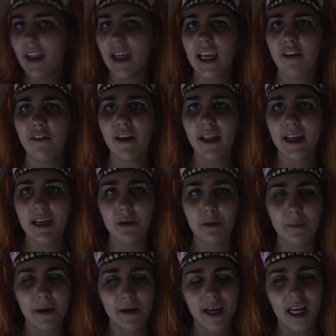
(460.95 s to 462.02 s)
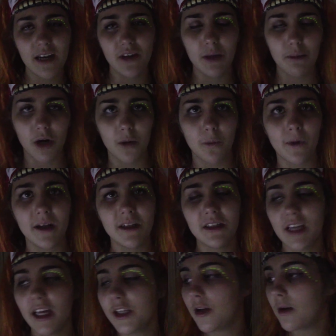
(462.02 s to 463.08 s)
I felt like it would be kind of inappropriate to
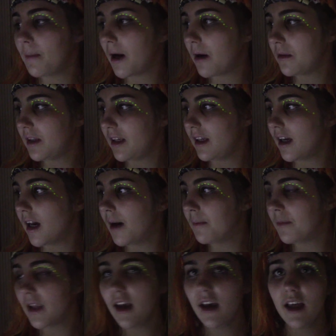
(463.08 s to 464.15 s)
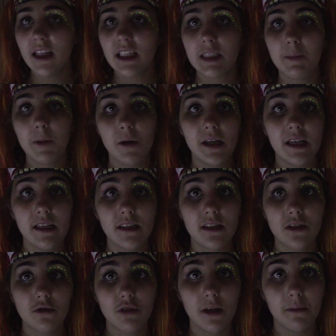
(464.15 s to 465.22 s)
tell you about the, spooky
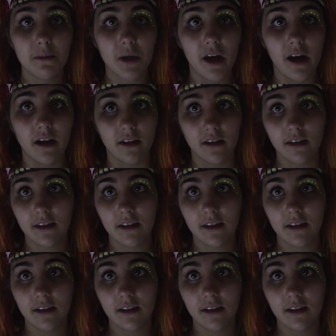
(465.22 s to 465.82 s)
strip girl.